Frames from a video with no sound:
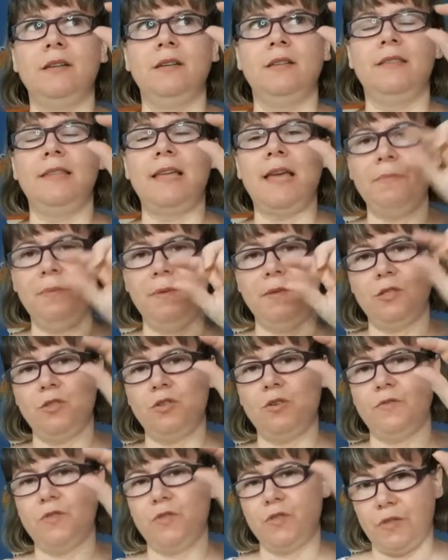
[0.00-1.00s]

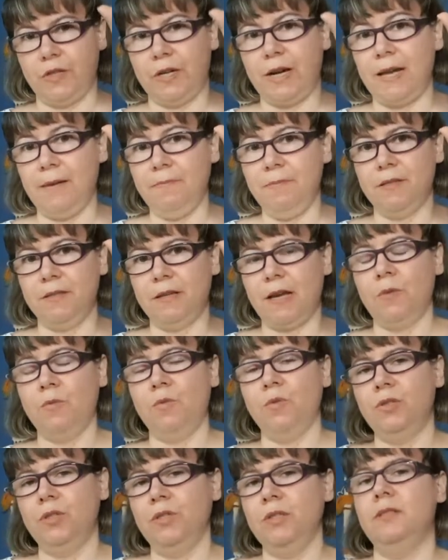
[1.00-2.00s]
depths of stripes, I
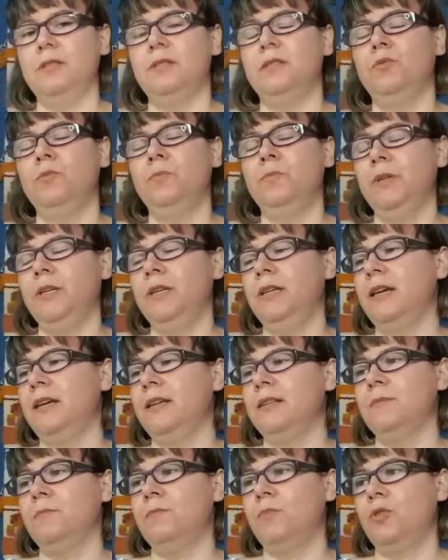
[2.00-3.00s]
wanted to be
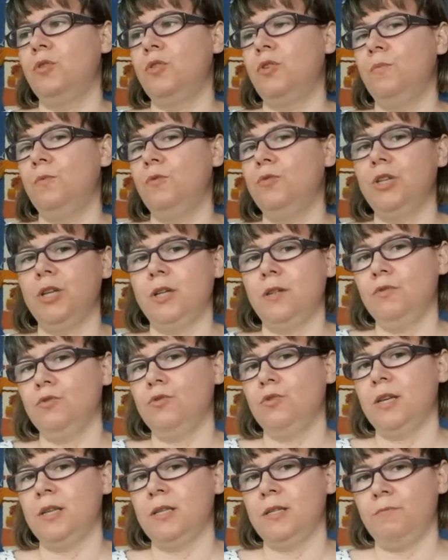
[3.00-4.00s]
as more
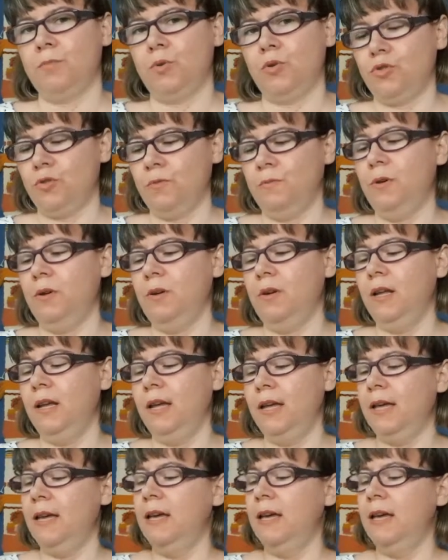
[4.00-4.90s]
homogeneous as possible.